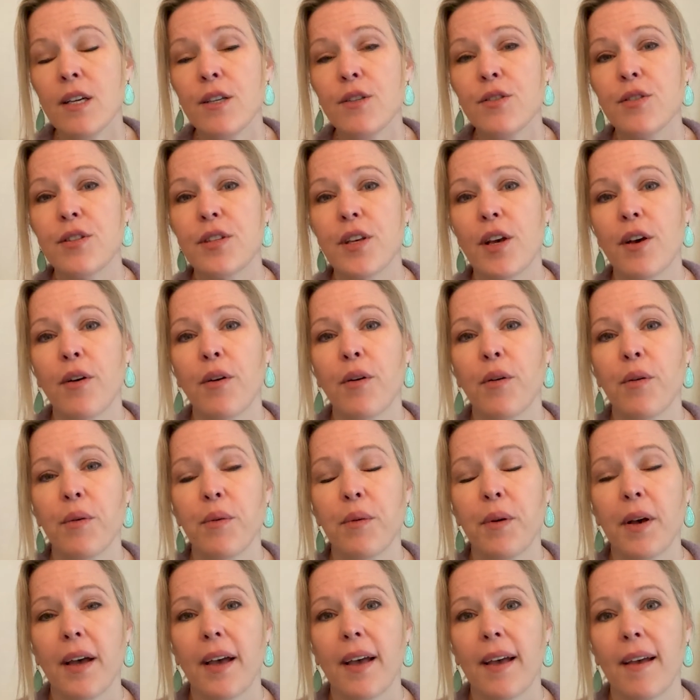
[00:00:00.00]

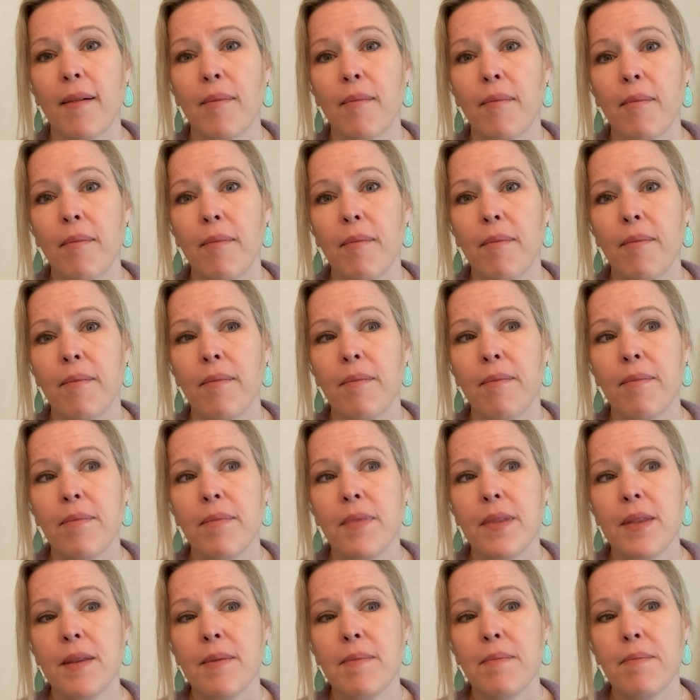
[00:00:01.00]
So, um,
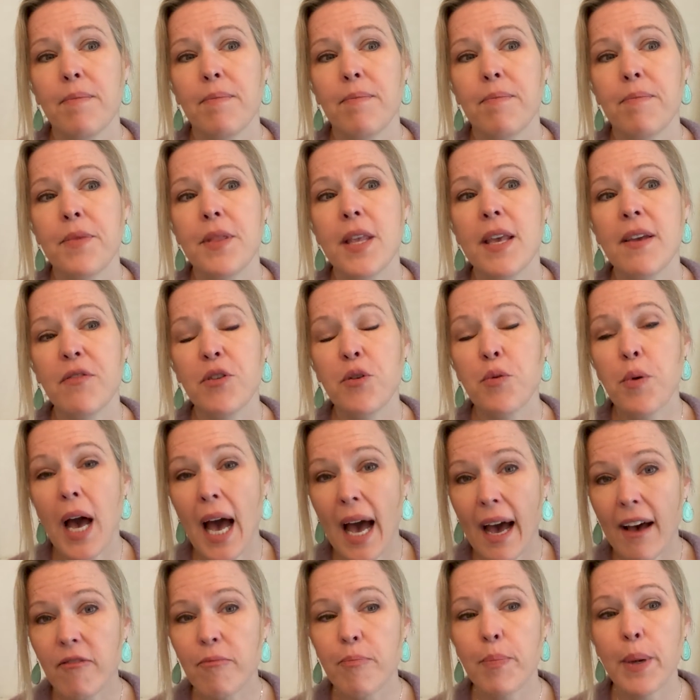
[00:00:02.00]
if you
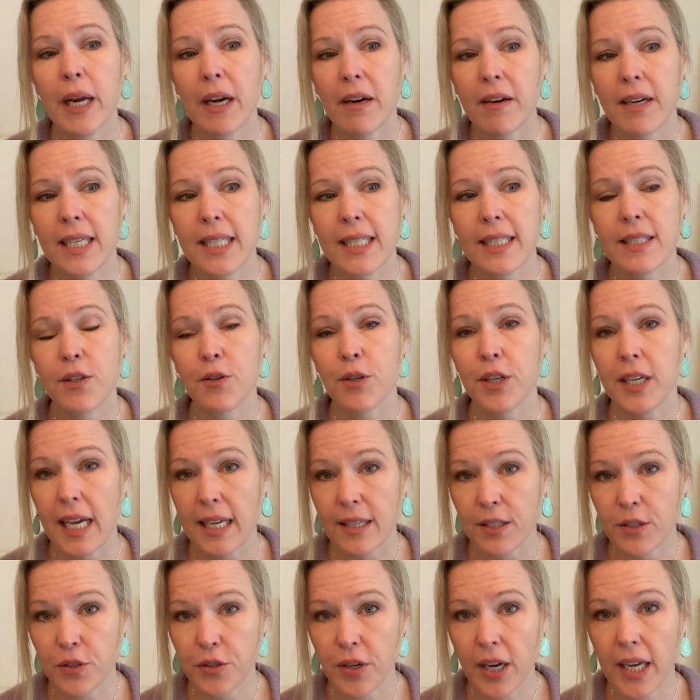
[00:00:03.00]
have Barrett's or
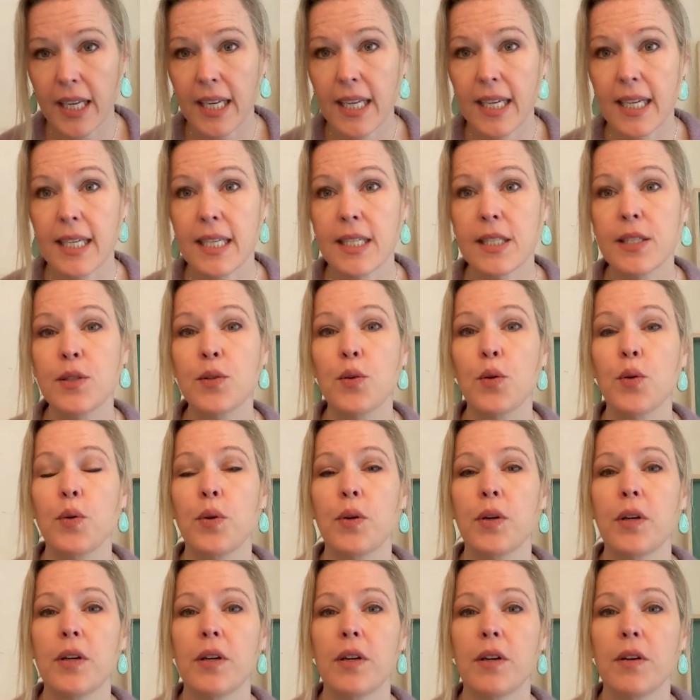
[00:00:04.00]
gastritis
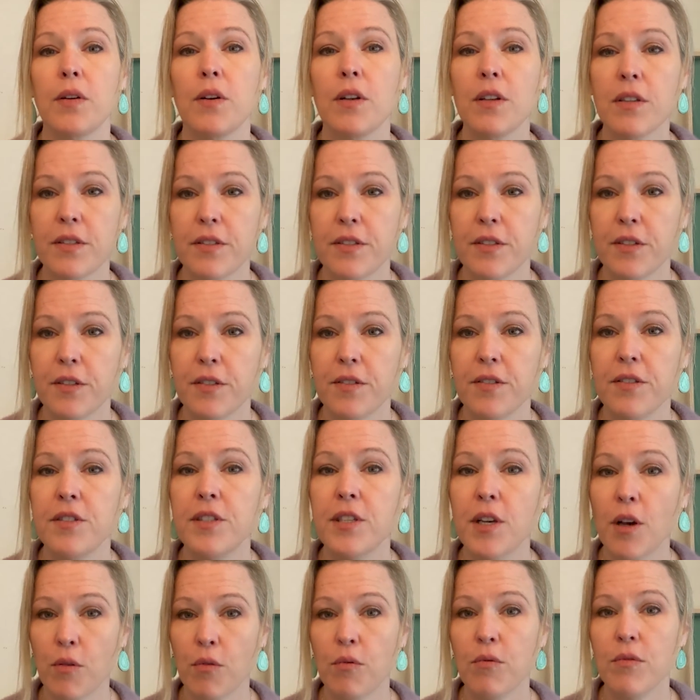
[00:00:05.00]
or ulcers,
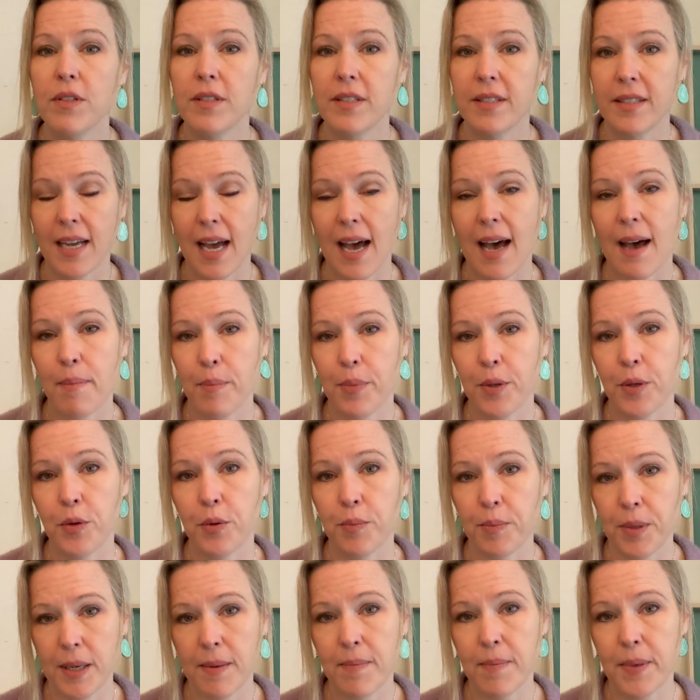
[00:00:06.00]
don't stop
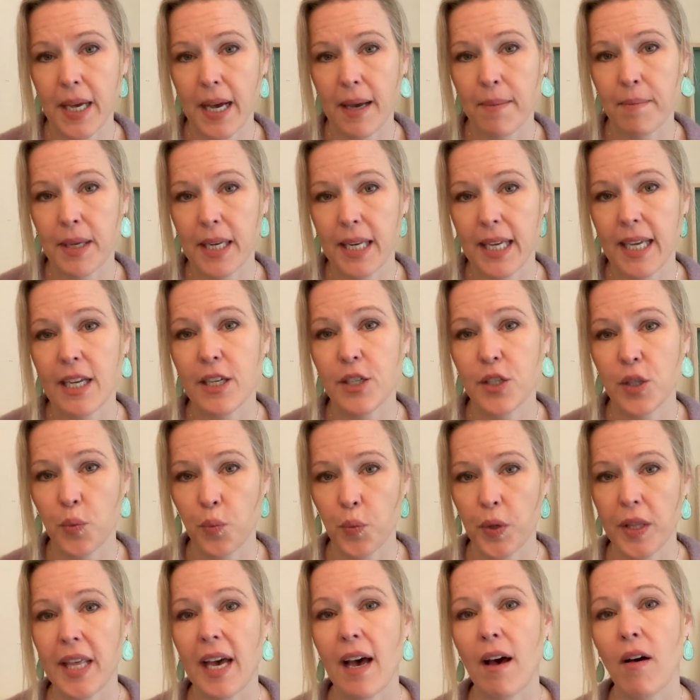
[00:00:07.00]
your PPI
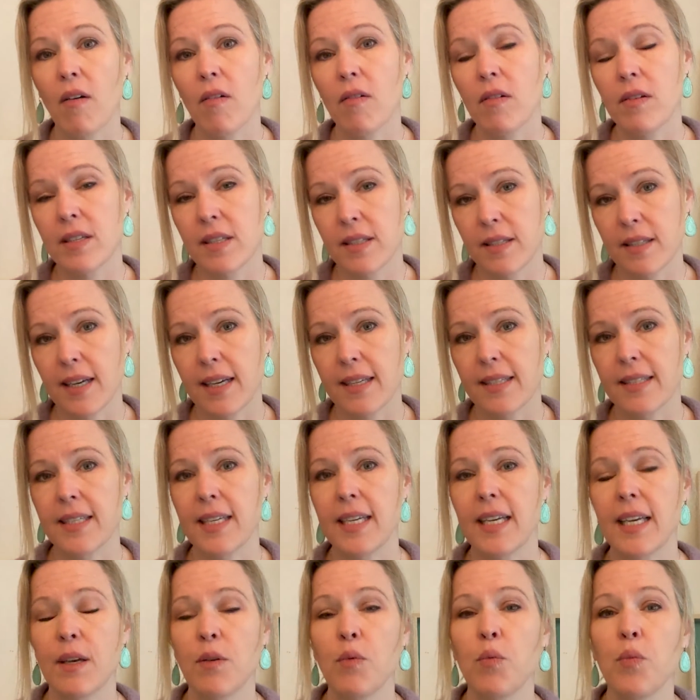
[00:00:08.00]
medication without
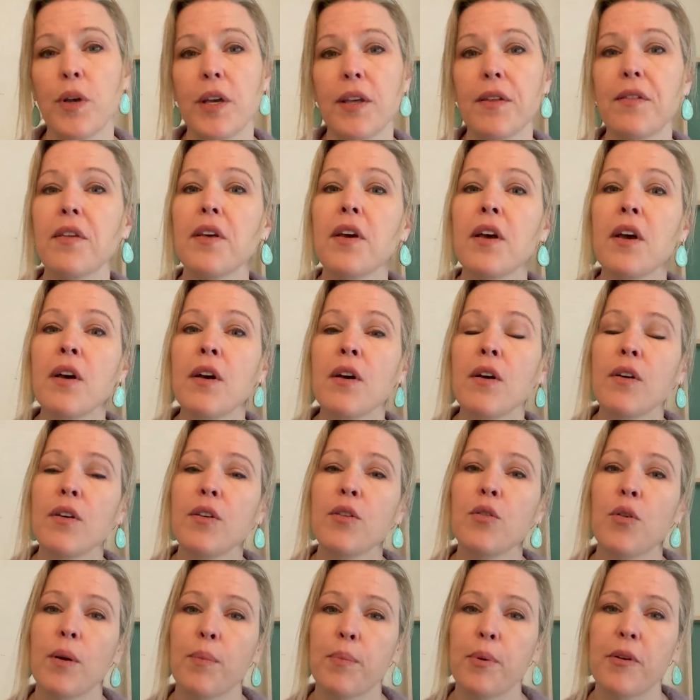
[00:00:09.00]
discussing it with
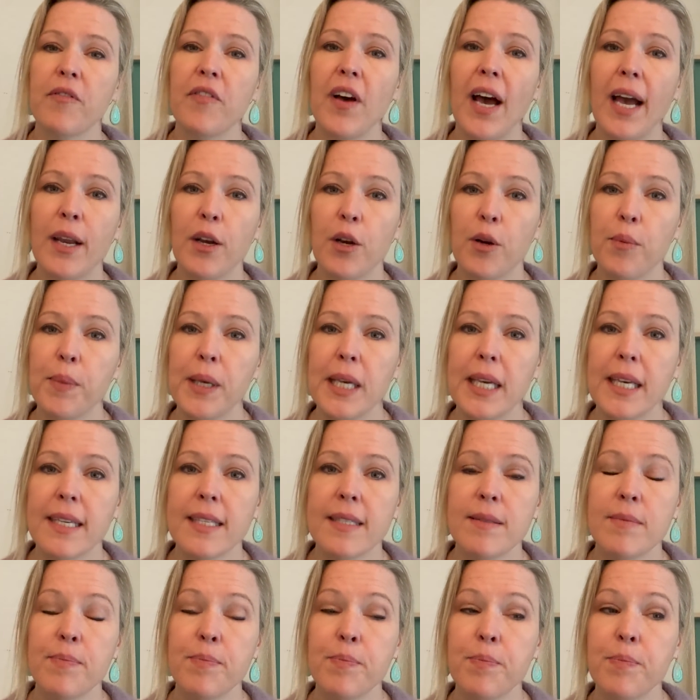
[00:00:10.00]
your provider
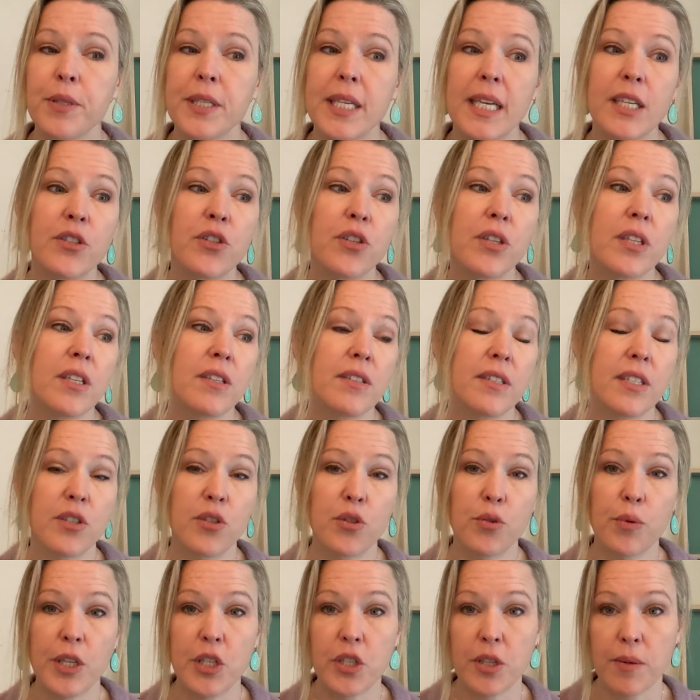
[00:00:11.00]
because potentially the
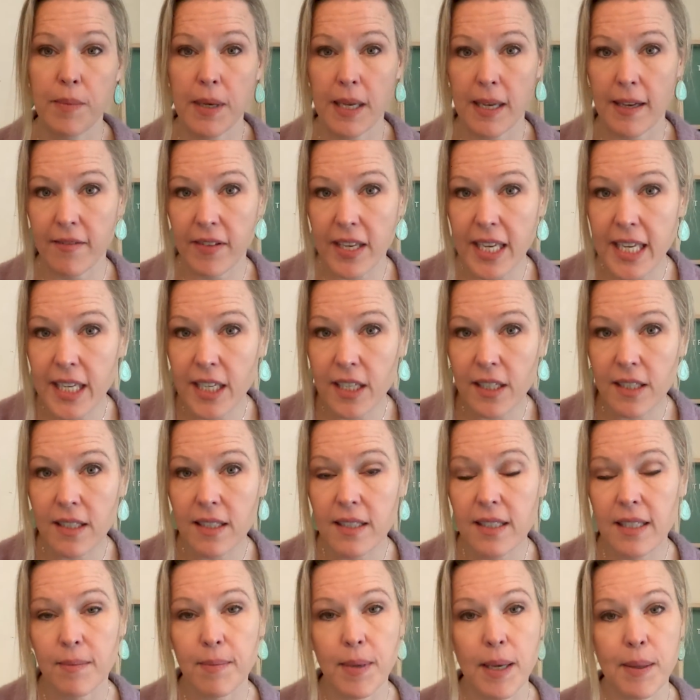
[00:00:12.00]
situation may have
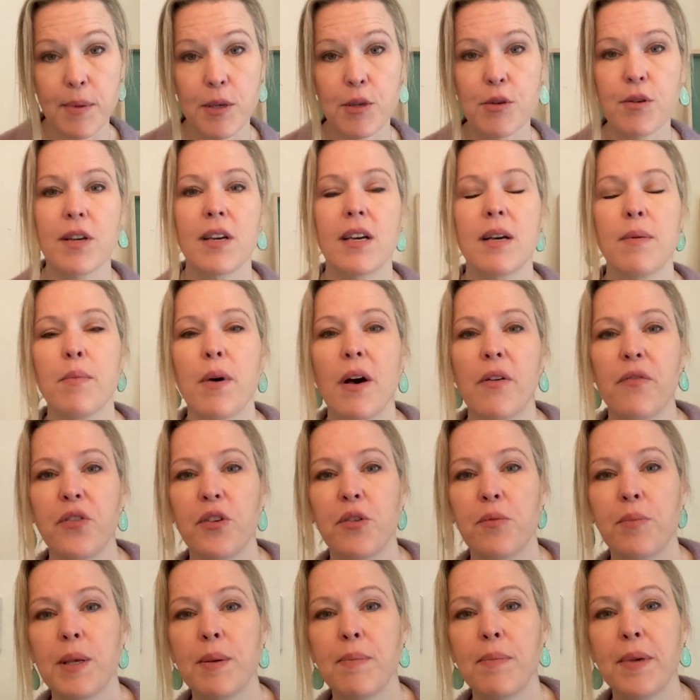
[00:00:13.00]
healed and maybe you can come off
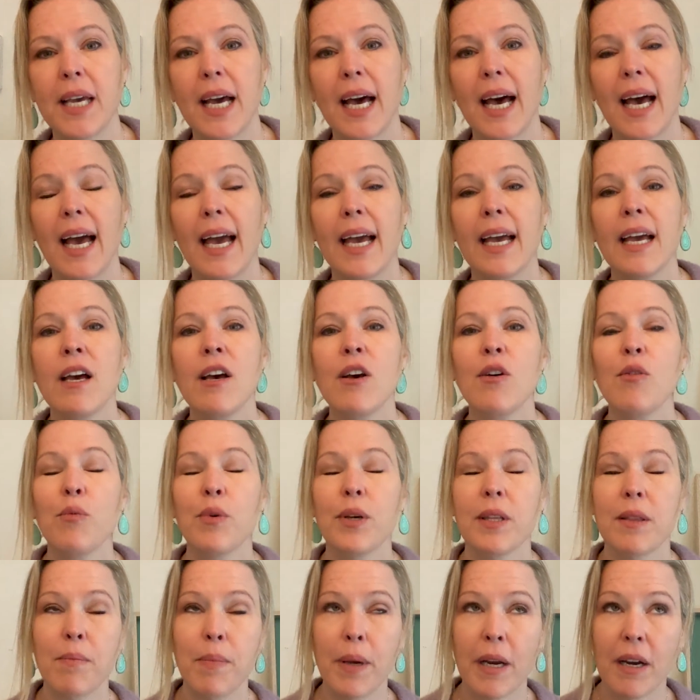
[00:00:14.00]
your PPI.
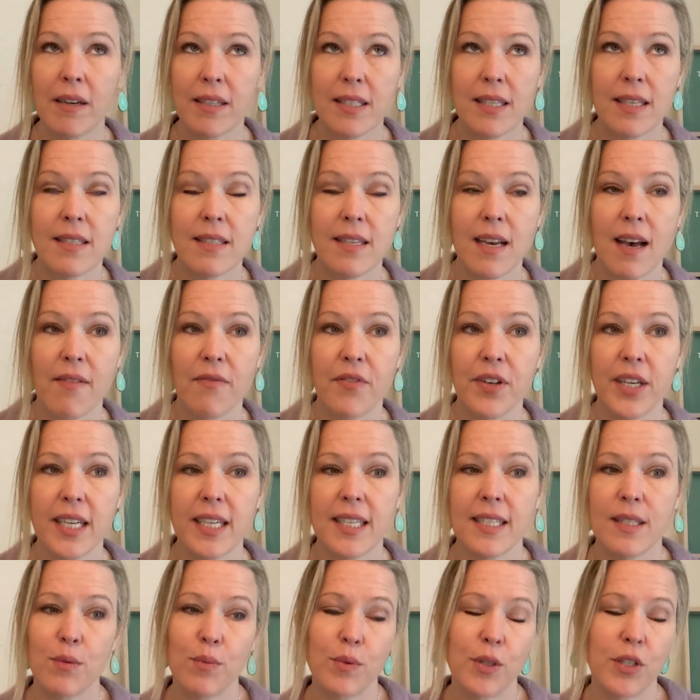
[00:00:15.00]
With Barrett's
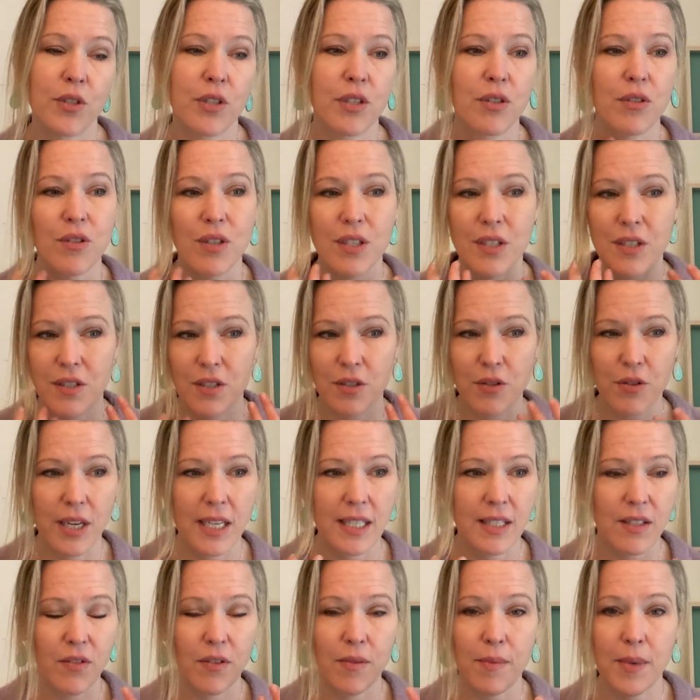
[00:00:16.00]
esophagus, which is a
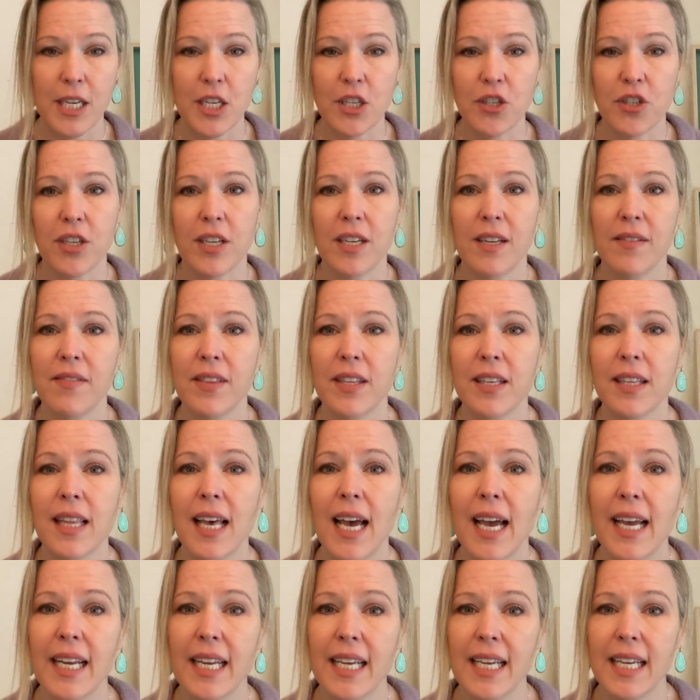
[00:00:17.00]
transformation of the
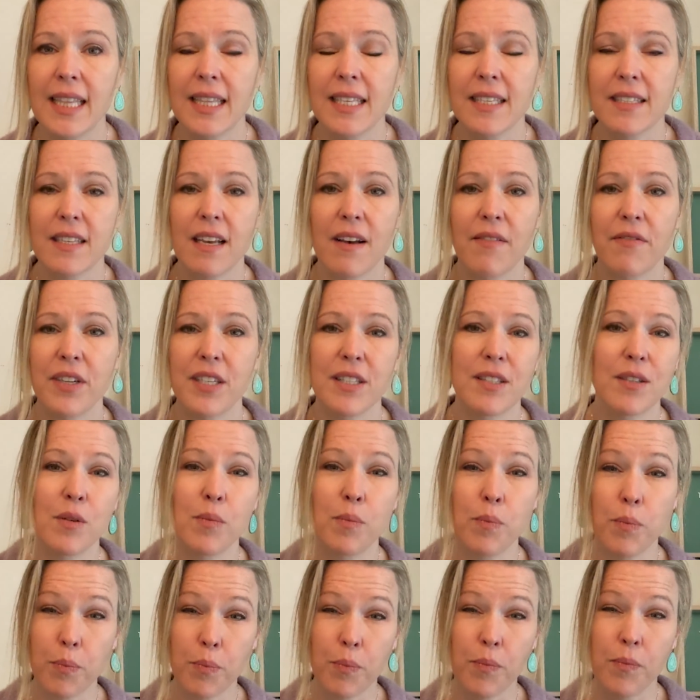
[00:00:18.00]
lining in the esophagus,
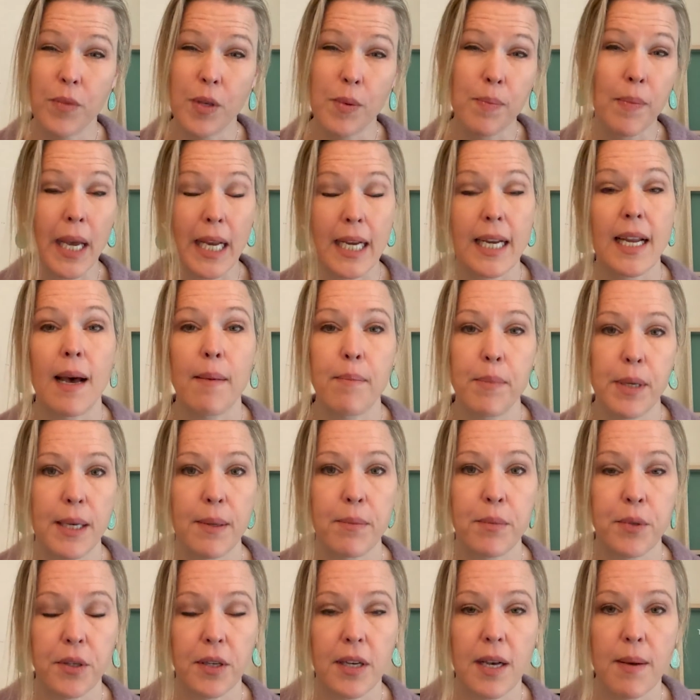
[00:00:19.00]
you, you might not be
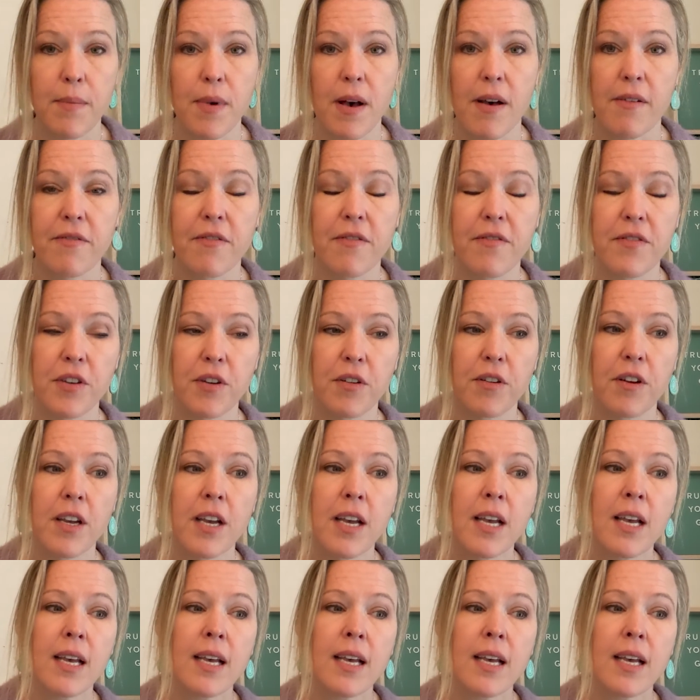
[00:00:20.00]
able to come off of your